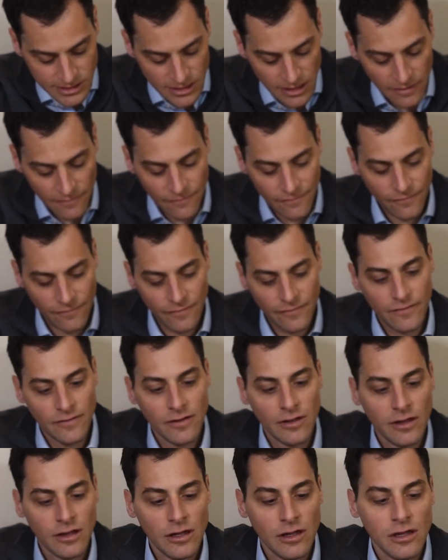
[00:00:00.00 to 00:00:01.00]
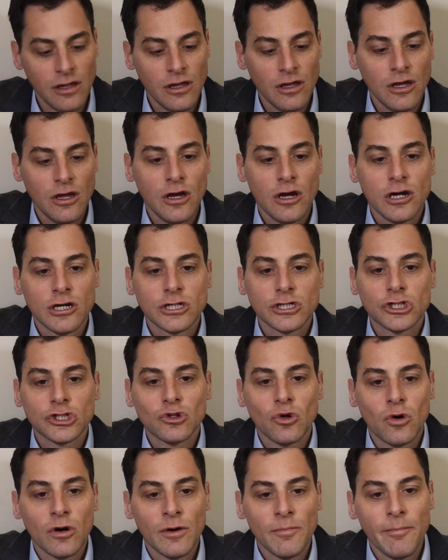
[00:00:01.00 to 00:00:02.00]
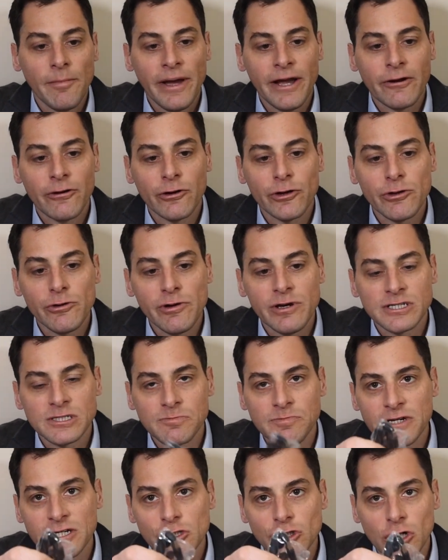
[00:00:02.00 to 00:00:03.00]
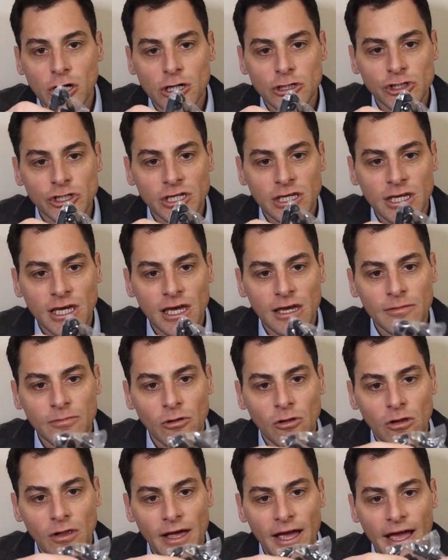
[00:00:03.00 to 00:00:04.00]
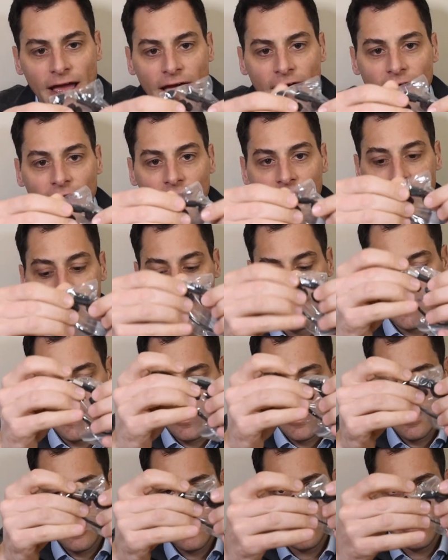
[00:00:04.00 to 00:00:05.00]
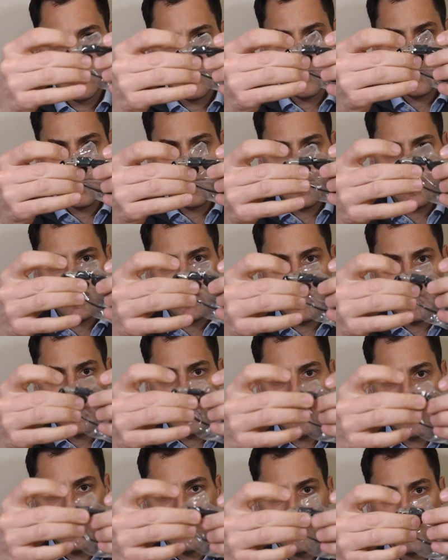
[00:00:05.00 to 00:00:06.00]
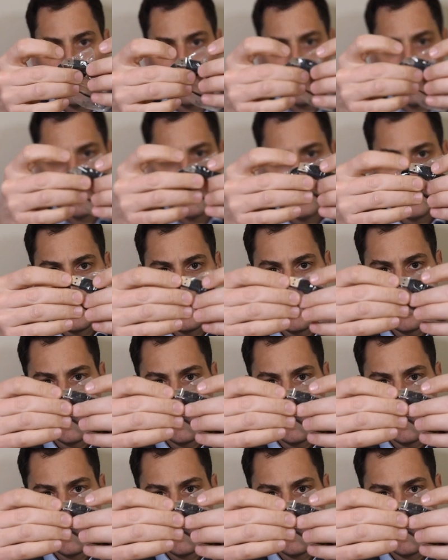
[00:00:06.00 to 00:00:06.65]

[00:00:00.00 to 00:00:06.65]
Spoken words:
stuff, short micro USB charging cable, and earbud,